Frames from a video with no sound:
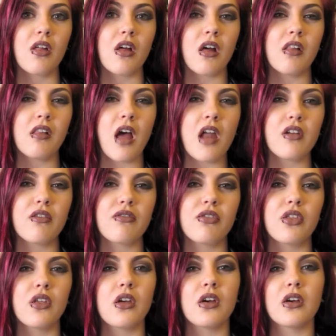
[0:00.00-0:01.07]
a lot
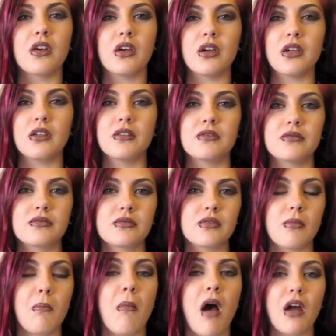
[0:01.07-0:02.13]
of the
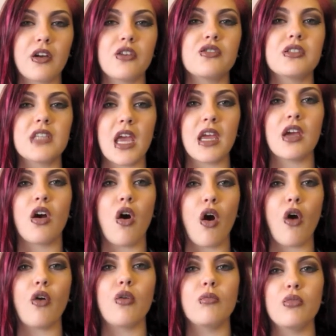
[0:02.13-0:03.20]
modern day
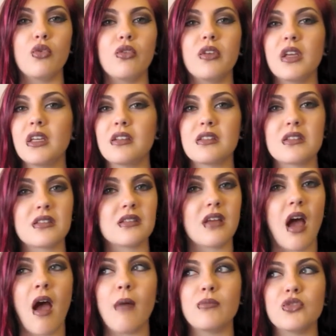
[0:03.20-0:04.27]
horror movies
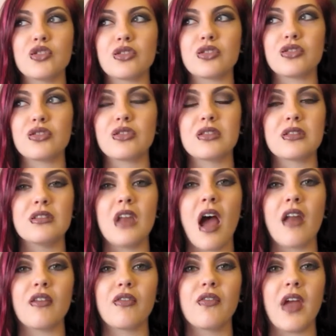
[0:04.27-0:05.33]
I'm just
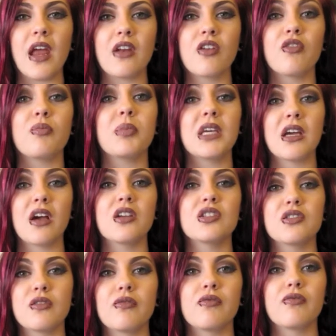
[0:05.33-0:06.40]
not a fan of
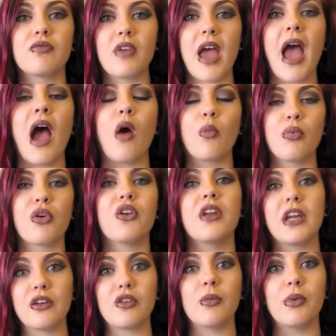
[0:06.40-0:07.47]
because of how
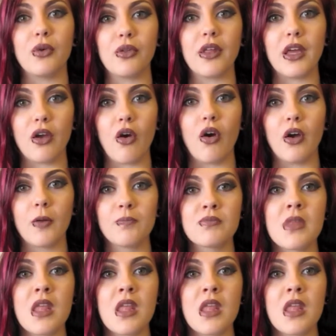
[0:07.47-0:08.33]
predictable they are.